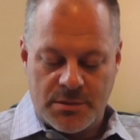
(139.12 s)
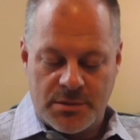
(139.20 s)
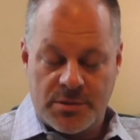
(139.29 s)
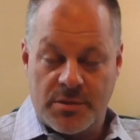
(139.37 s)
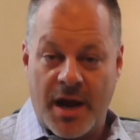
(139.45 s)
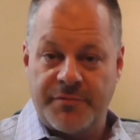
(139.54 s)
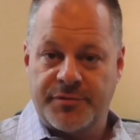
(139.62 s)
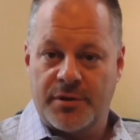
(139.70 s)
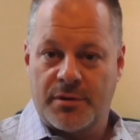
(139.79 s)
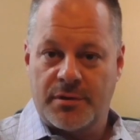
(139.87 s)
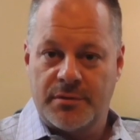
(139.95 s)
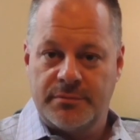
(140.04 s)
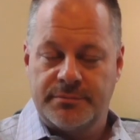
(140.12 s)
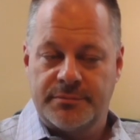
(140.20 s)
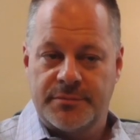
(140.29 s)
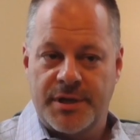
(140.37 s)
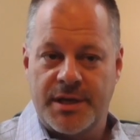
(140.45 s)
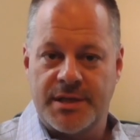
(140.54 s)
So after
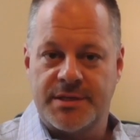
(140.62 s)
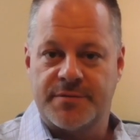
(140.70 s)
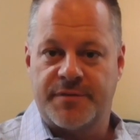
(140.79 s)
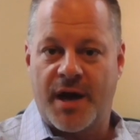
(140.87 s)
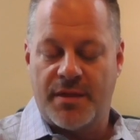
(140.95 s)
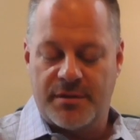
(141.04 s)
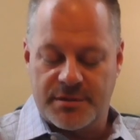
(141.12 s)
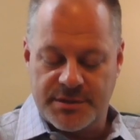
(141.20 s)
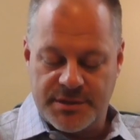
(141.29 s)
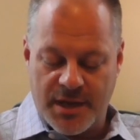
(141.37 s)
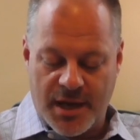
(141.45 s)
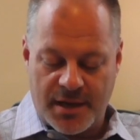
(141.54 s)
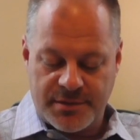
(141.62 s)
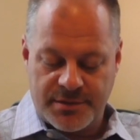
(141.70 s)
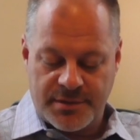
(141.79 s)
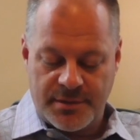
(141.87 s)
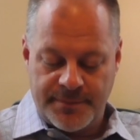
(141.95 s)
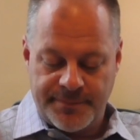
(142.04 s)
his father's death,